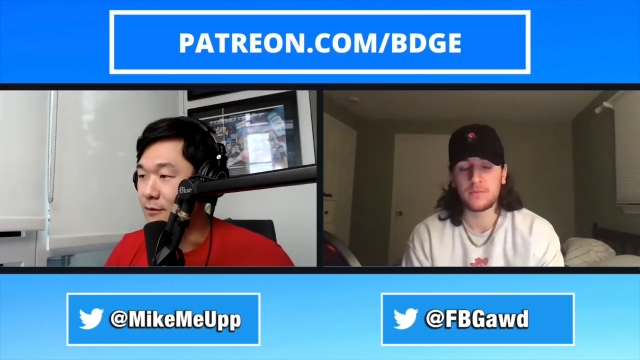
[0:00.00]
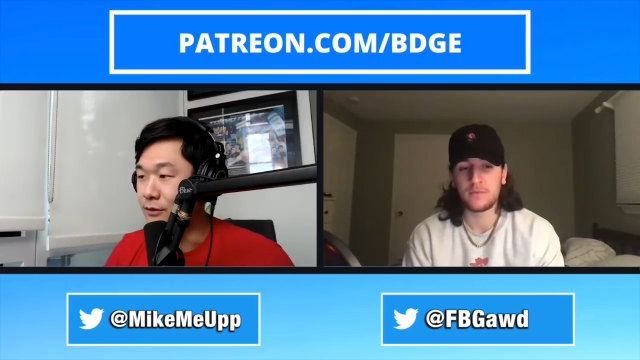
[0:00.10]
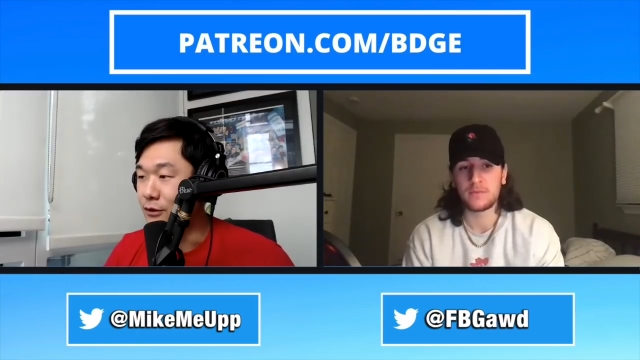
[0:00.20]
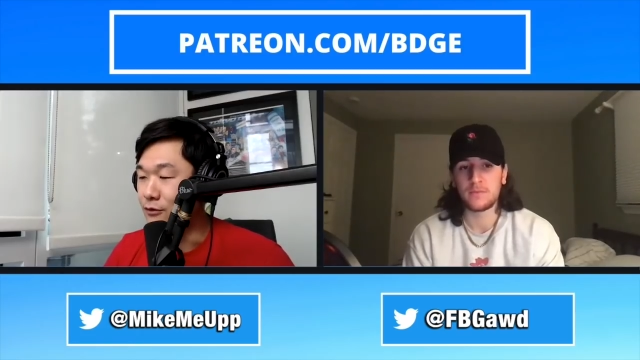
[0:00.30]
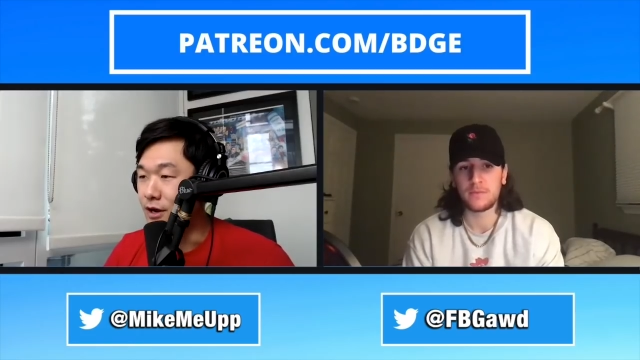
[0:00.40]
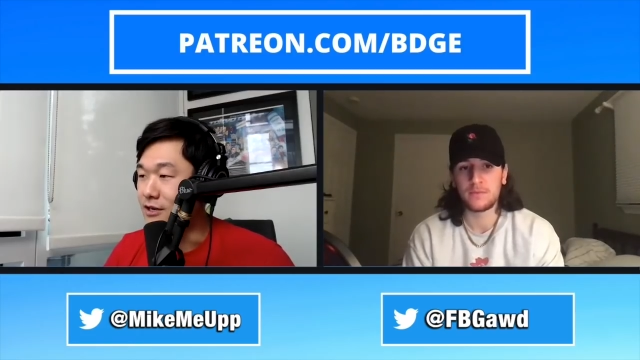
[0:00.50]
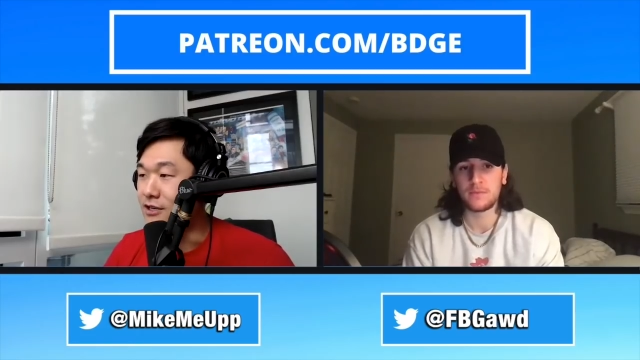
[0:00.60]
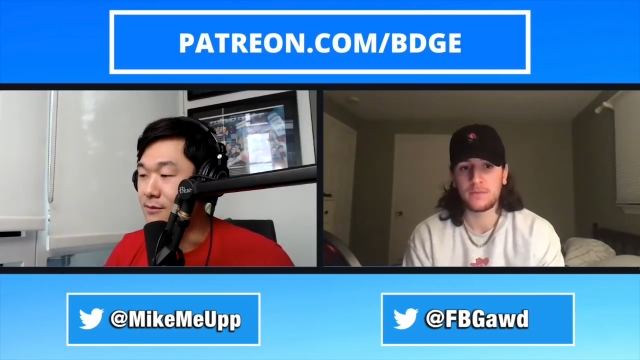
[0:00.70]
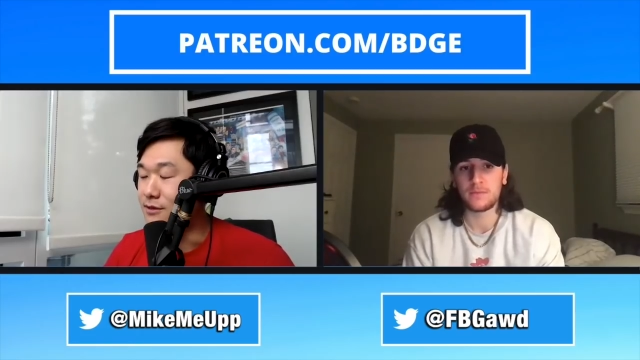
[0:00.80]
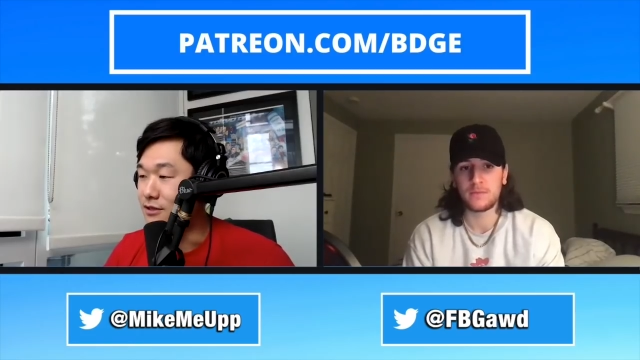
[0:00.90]
Speaker 1: you know, nine
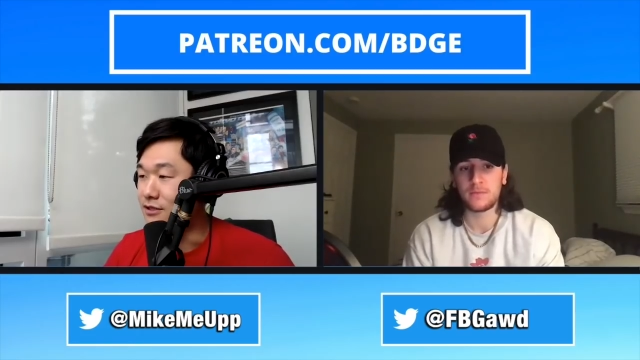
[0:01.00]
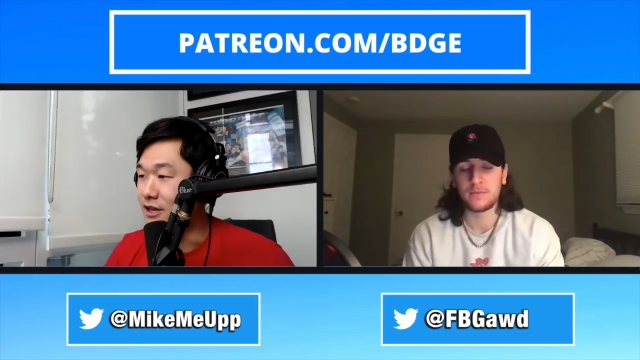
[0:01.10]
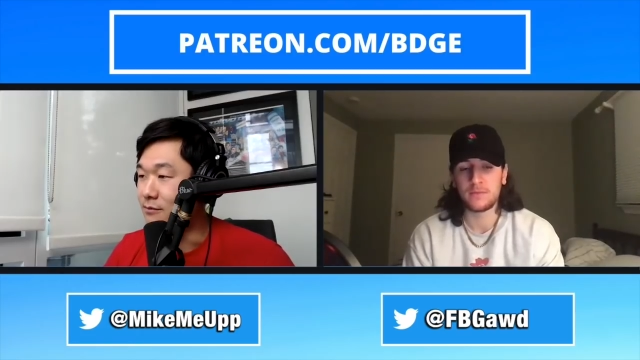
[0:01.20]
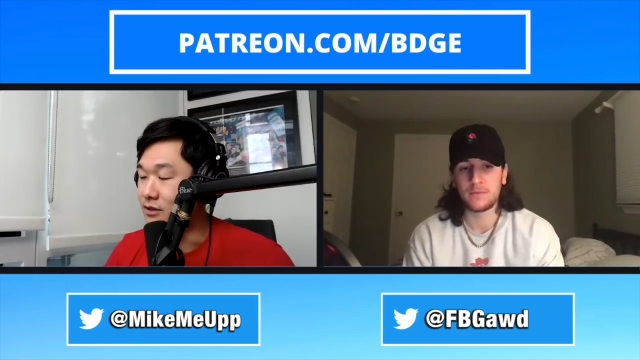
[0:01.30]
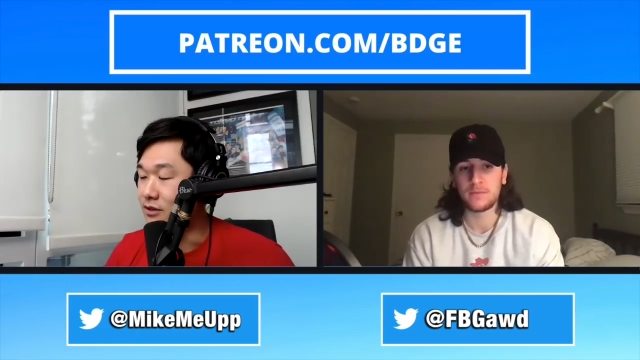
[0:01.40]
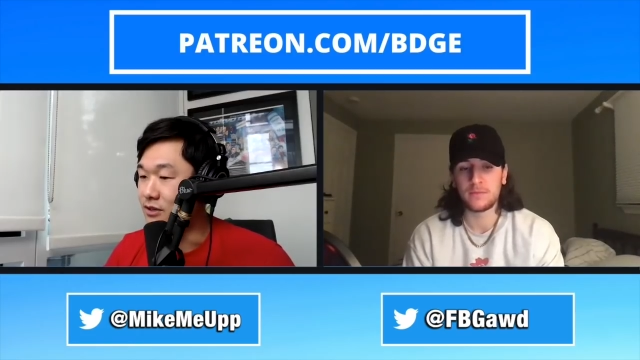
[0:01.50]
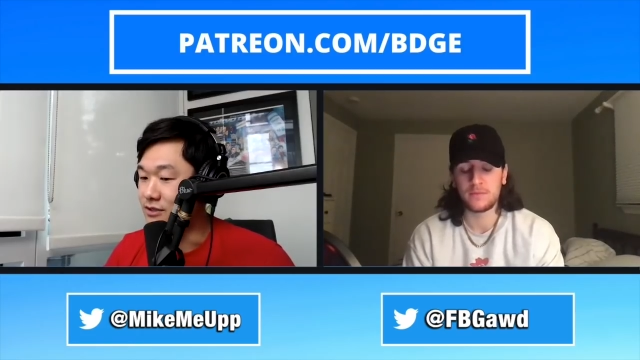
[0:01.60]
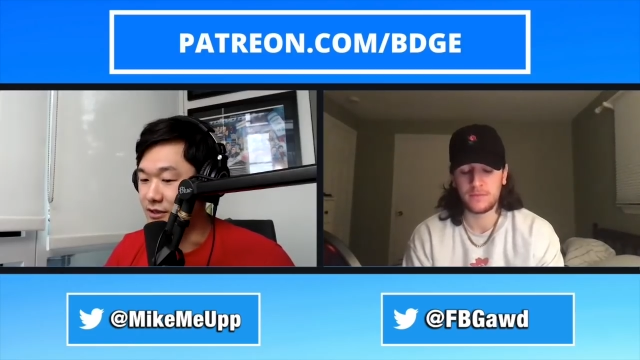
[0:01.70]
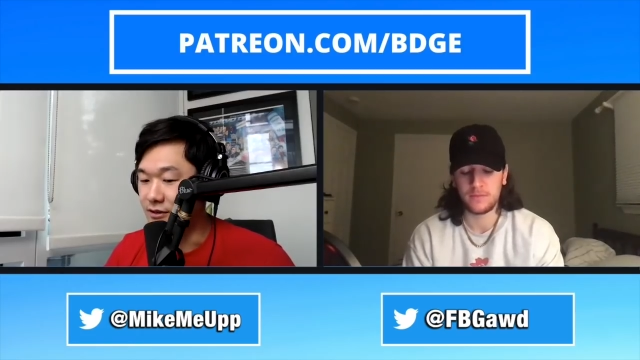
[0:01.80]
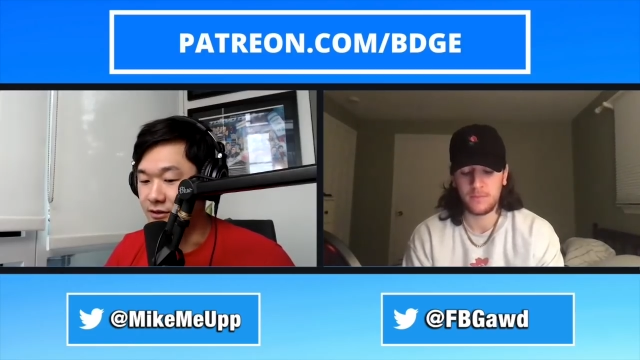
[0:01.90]
times out of 10, because like